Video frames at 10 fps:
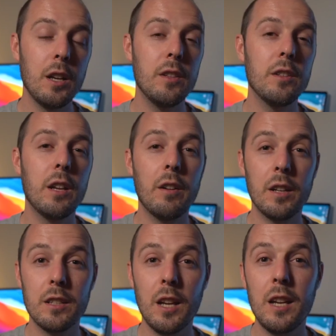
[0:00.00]
and that their
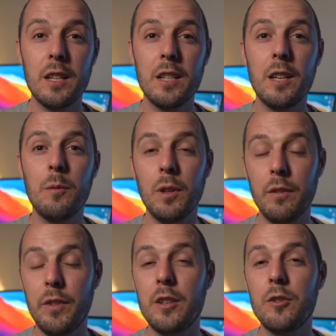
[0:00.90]
anxiety will
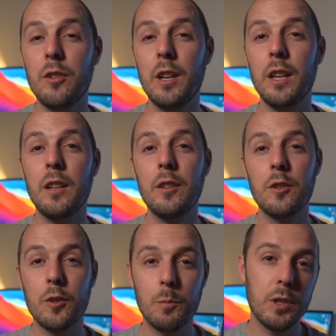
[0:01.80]
eventually
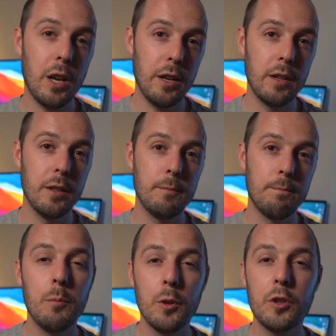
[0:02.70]
subside.
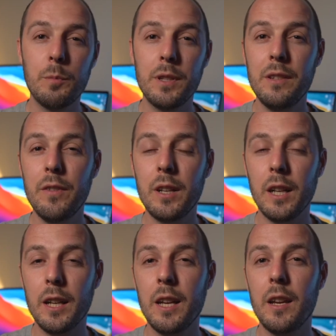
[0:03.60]
More
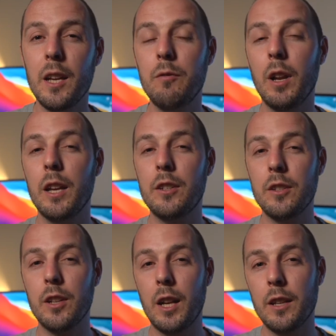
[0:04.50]
specifically, in
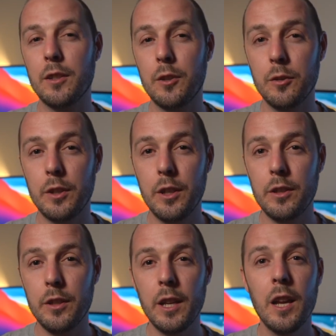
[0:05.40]
relation to classical
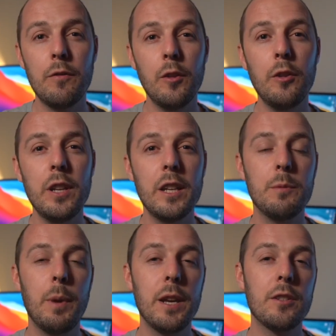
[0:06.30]
conditioning, flooding is
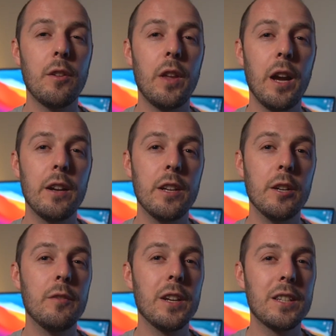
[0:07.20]
based on the
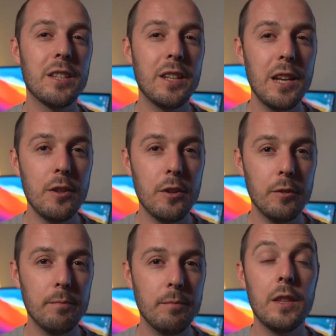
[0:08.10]
idea of
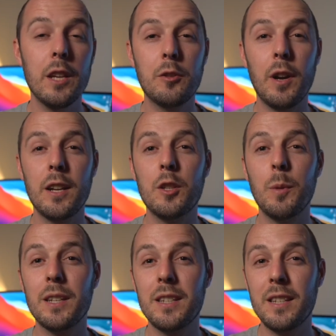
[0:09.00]
extinction. They're trying to
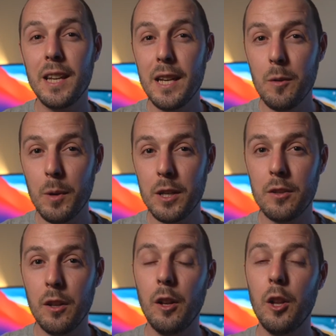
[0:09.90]
extinguish
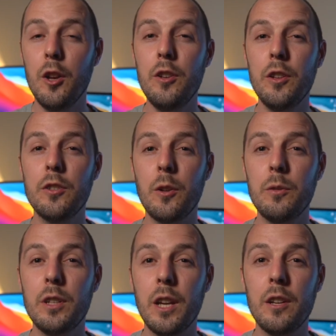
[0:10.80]
the learned
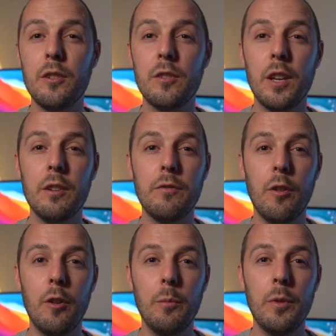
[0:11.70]
association they have
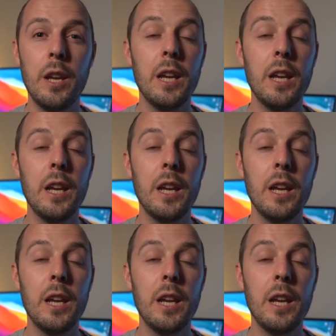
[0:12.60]
formed,